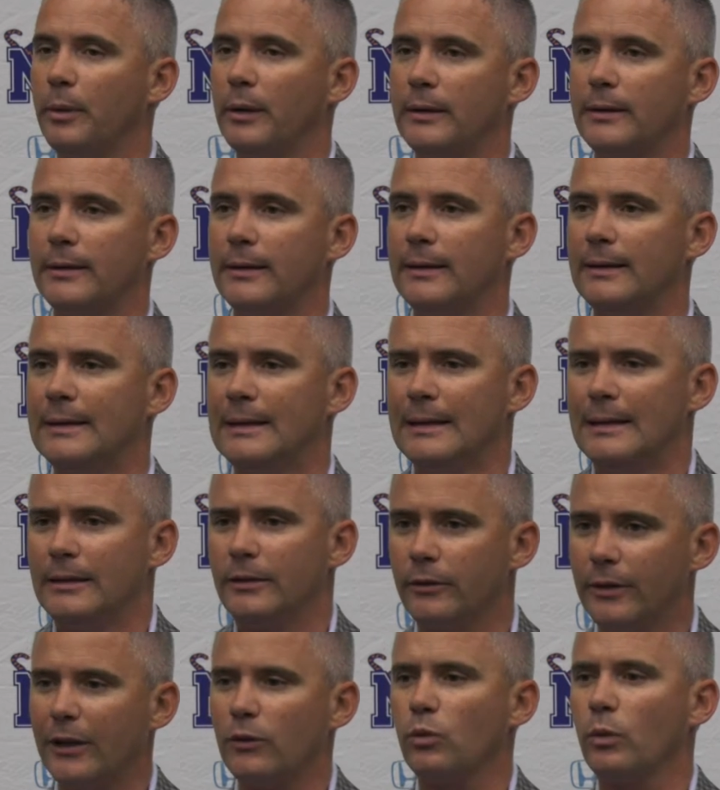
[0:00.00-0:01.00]
But
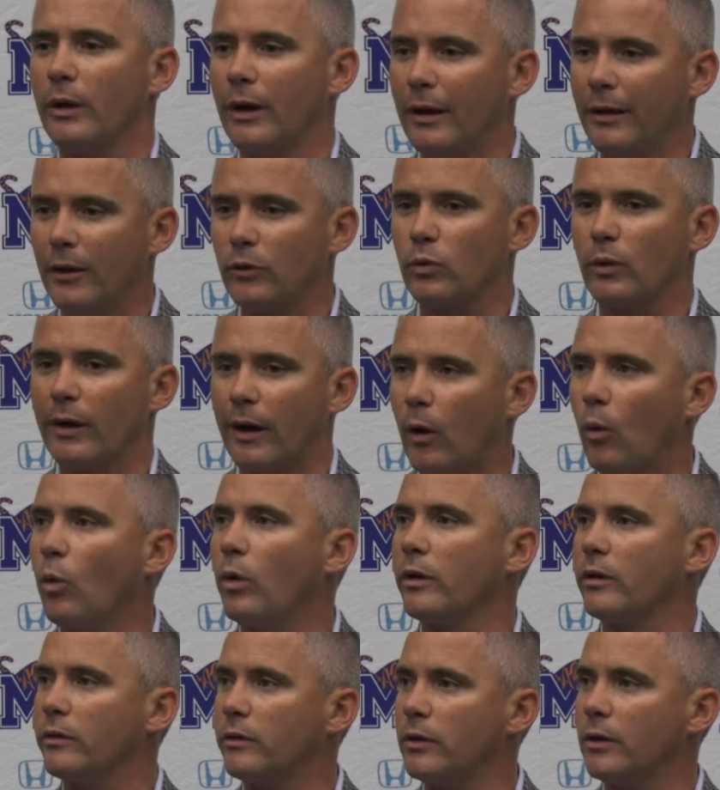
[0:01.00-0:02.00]
you know, that's what I
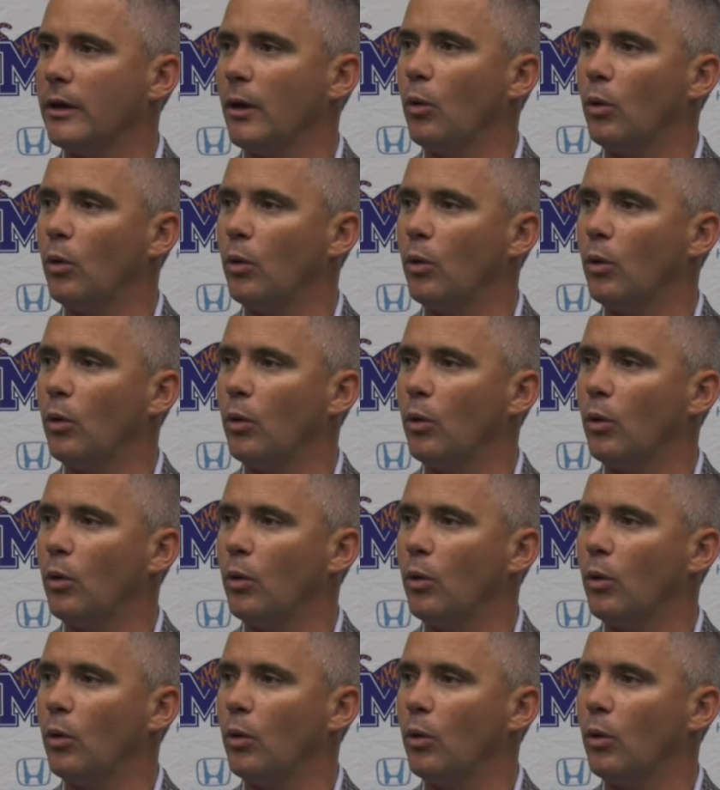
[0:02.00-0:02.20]
want to see.